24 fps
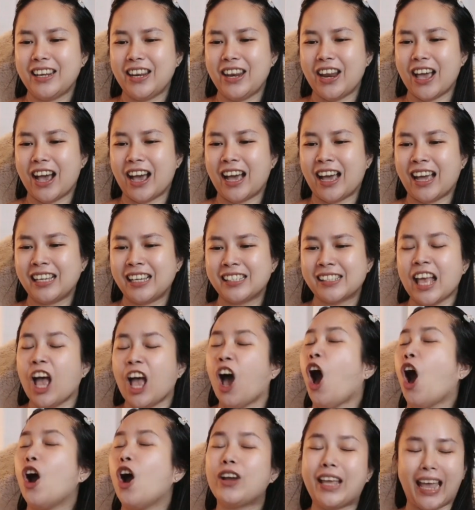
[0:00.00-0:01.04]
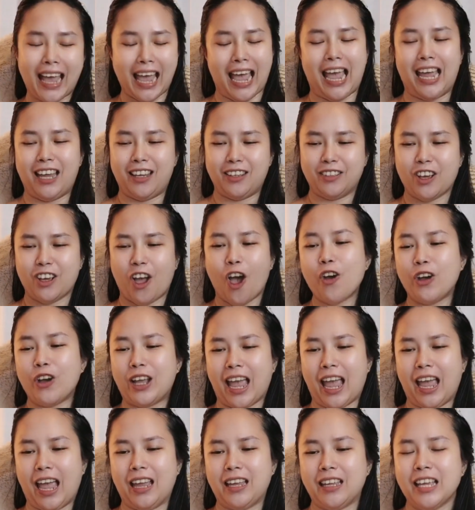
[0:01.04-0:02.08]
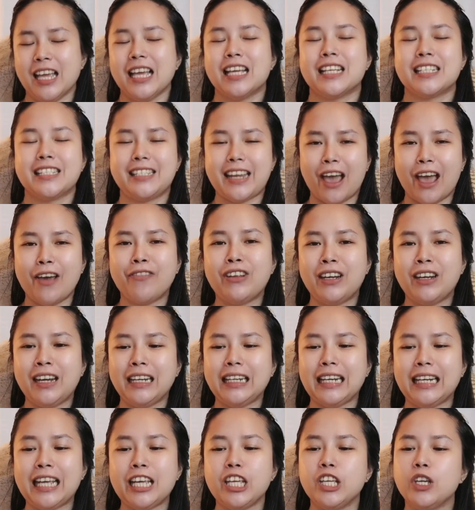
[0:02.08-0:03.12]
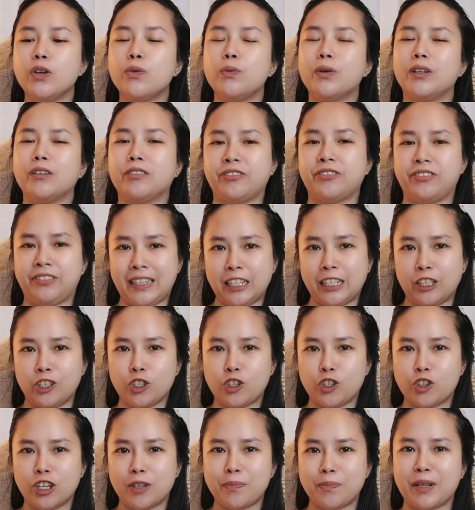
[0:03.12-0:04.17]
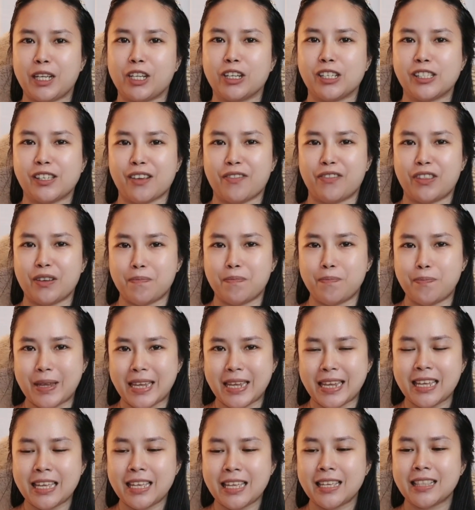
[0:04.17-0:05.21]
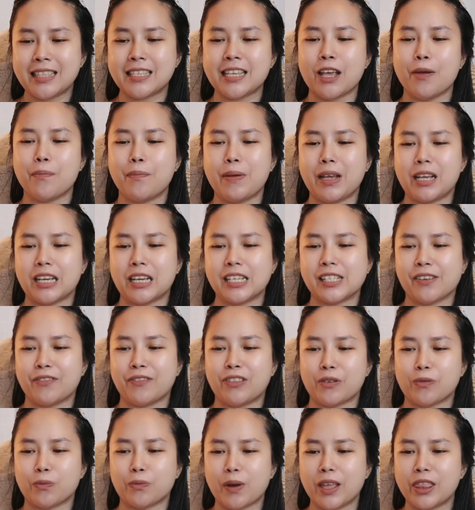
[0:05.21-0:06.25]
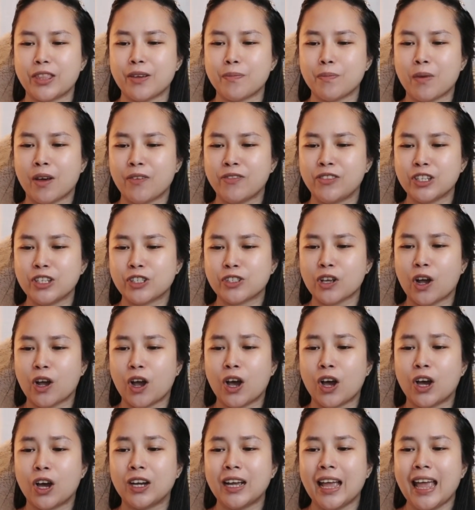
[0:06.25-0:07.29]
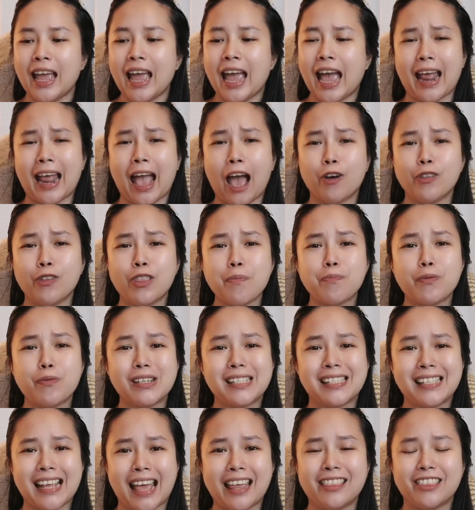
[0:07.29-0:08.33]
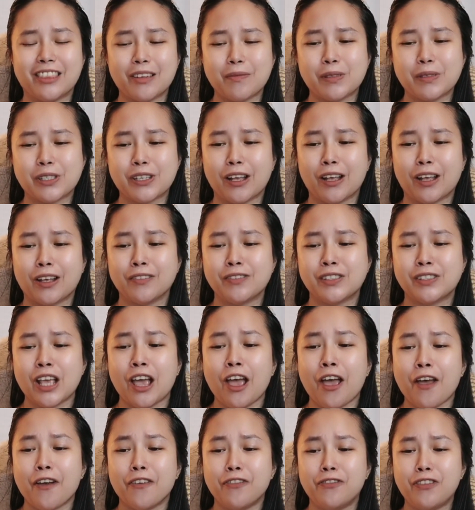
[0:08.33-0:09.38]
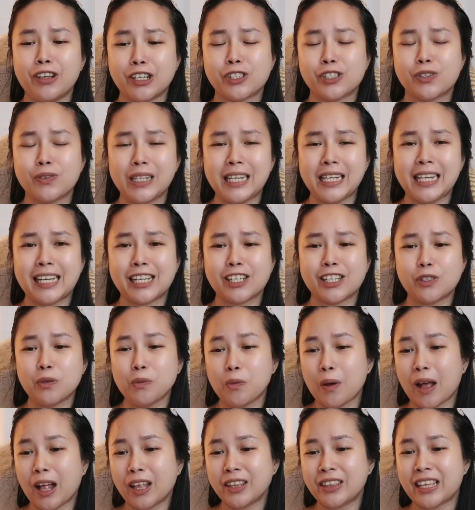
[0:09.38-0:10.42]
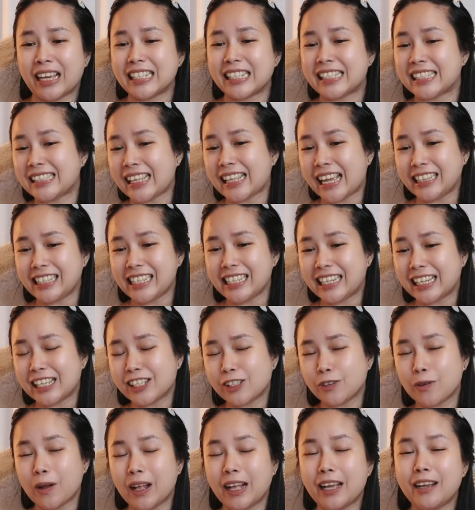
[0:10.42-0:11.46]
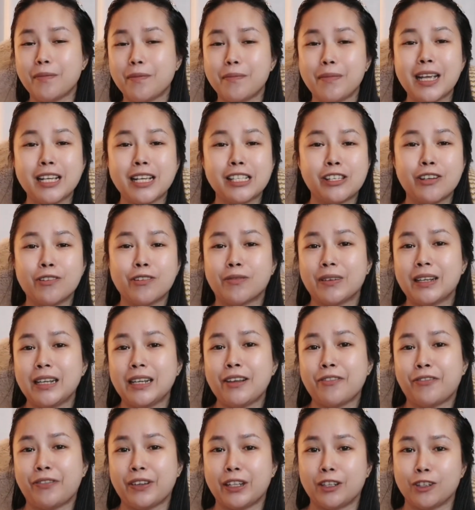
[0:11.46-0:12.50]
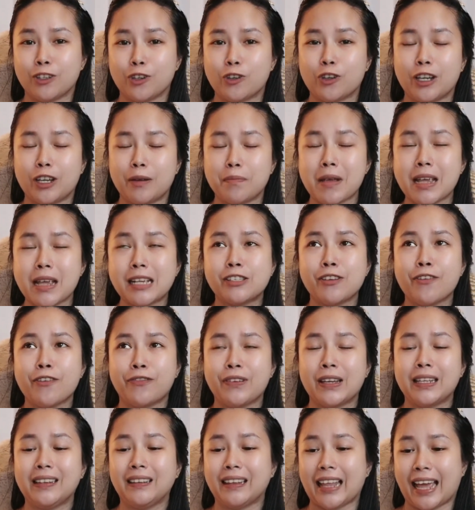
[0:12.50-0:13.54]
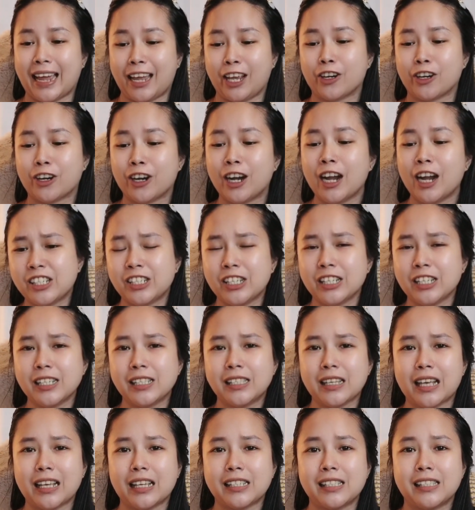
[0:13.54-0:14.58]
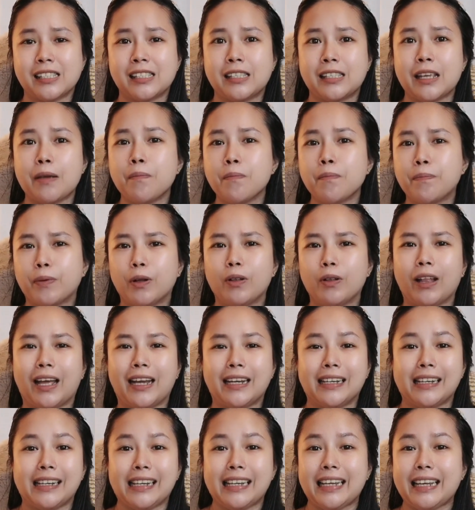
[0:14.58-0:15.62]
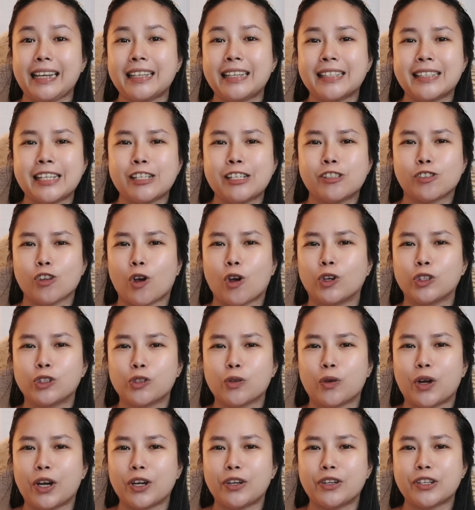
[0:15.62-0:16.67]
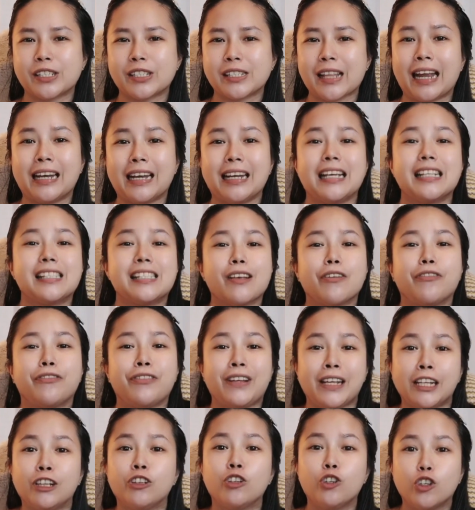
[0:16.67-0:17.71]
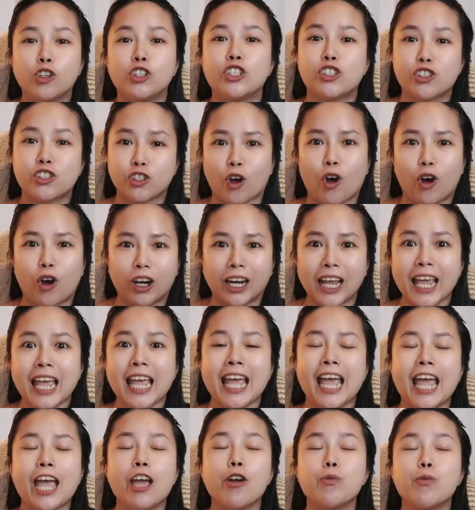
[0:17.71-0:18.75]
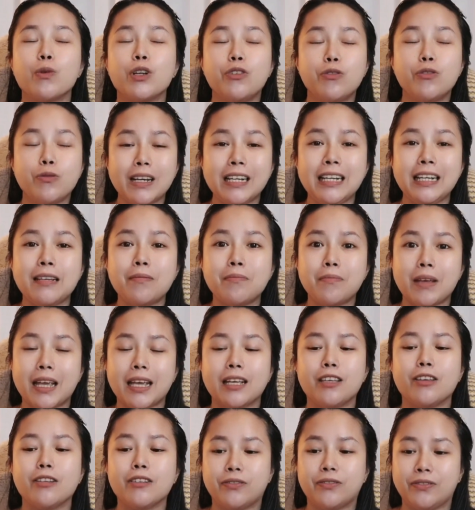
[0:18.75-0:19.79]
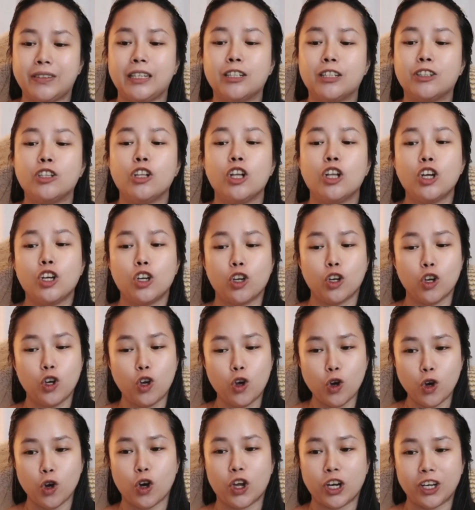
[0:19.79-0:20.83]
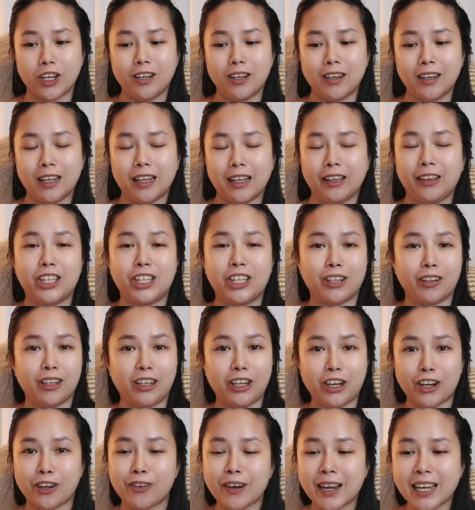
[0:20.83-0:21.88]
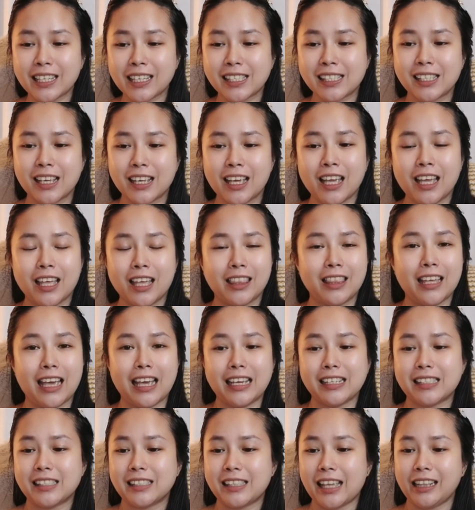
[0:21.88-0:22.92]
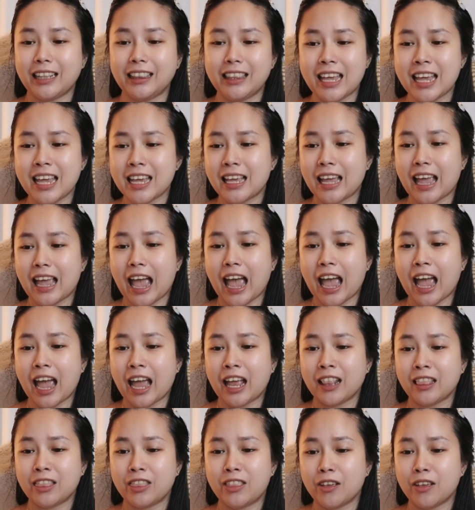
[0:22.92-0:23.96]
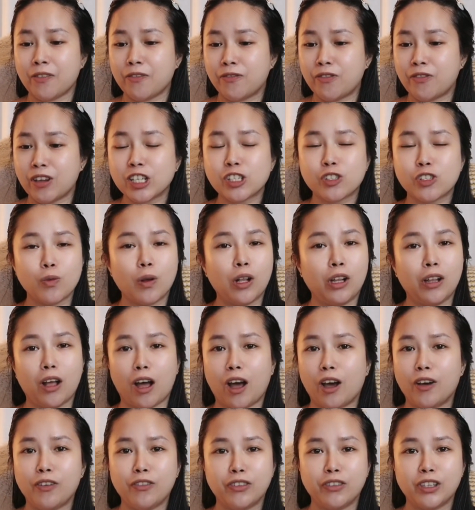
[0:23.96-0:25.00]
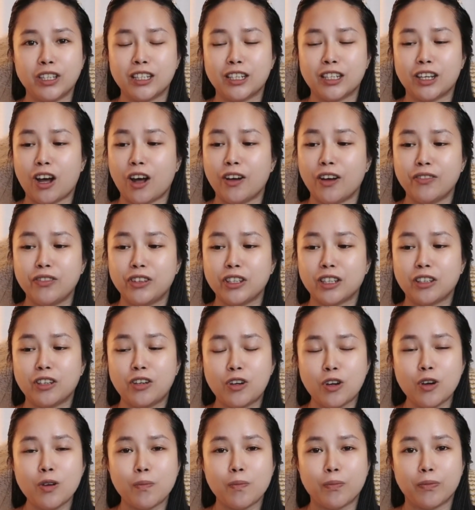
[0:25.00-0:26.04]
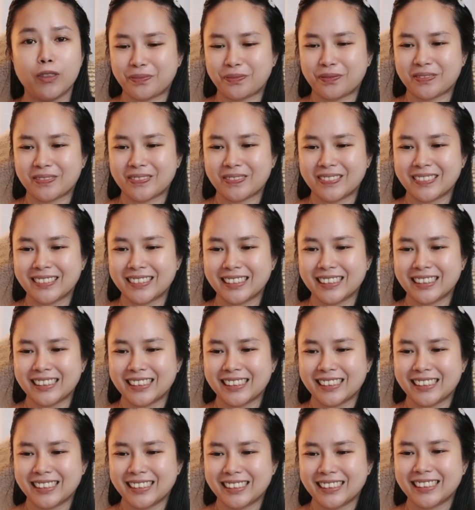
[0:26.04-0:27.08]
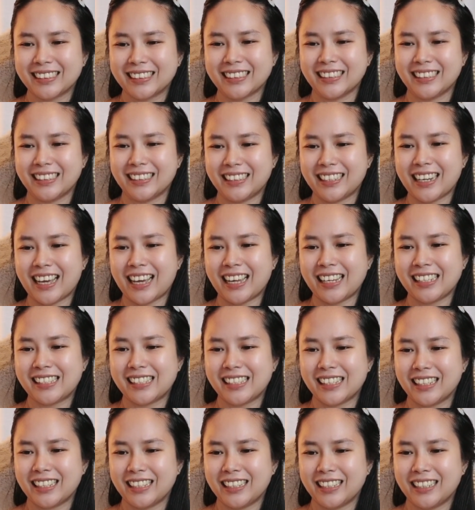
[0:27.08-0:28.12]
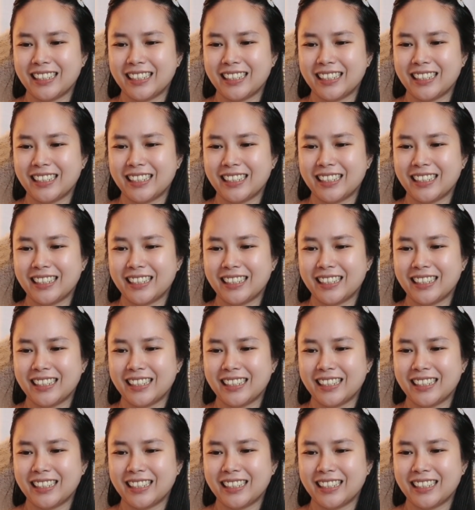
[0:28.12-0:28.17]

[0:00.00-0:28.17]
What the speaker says: Nice. Okay. Definitely you will feel good because of the beat, because of the rhythm of the song, and how they present themselves visually as well, the aesthetic as well. It makes you really feel good, makes you feel lighter. It's just a simple and easy song to understand. It's a feel-good song. It would really make you feel good. Their lyrics, the aesthetic, and the visual of the group. Nice.